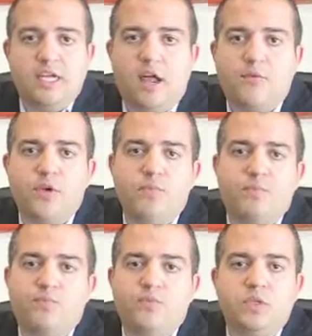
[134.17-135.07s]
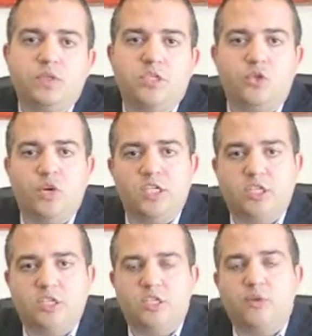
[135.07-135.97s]
Every situation
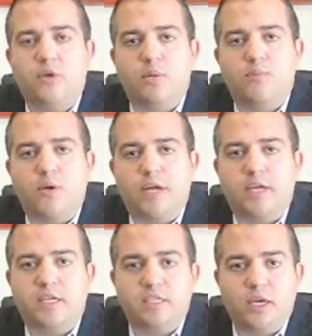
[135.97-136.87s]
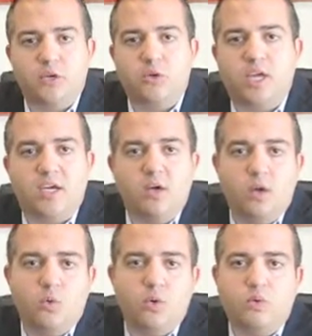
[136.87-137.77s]
is different, but I can tell you that
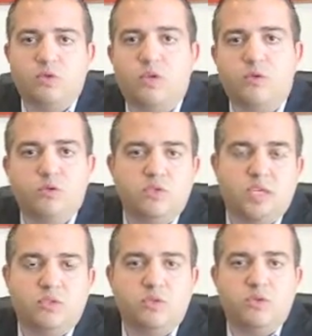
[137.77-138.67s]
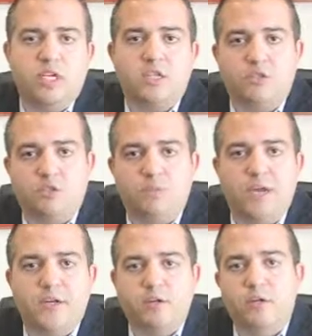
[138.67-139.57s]
we will never lose out to a national
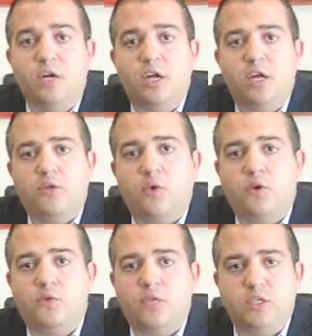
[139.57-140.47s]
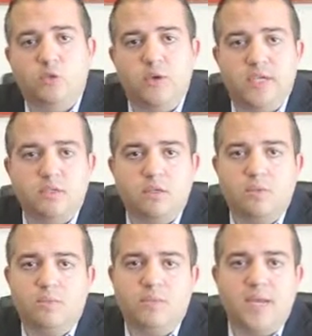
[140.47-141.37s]
competitor as far as fees or rates.
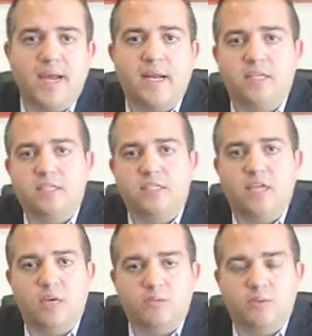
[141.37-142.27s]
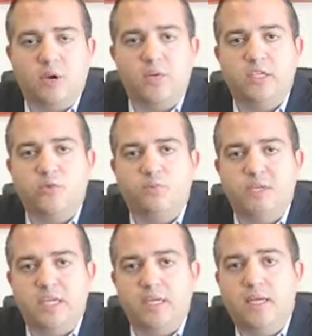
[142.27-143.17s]
9 out of 10 times my rates will
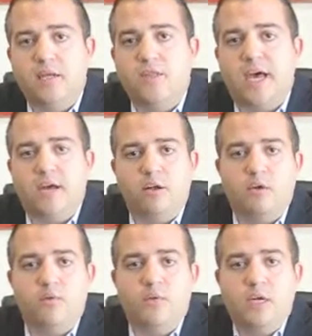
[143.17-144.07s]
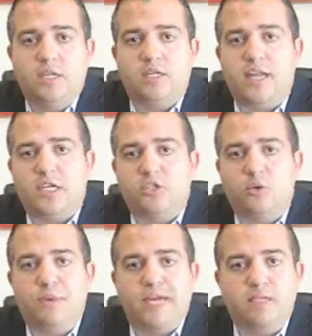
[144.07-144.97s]
beat that of the national
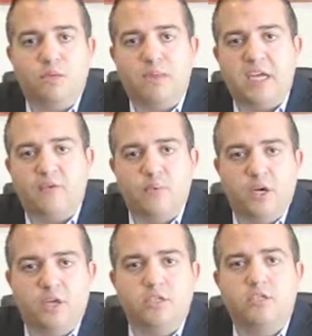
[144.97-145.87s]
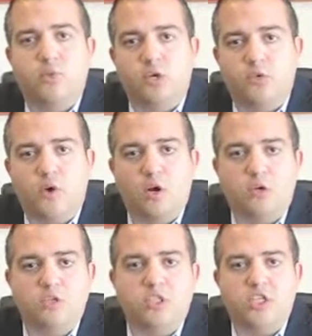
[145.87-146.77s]
banks, the Bank of Americas, the Wells
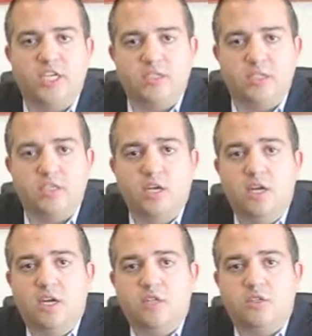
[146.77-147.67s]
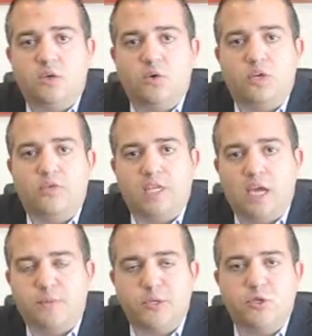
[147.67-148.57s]
Fargos, the Chases. So given the
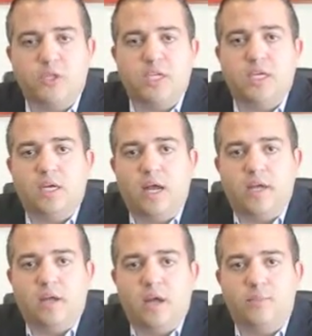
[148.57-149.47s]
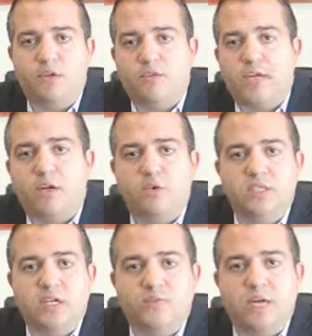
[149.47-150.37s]
opportunity, I believe I can always
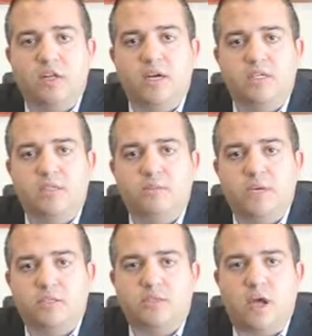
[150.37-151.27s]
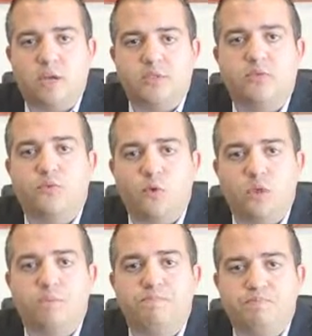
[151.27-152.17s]
give my clients the best option for them.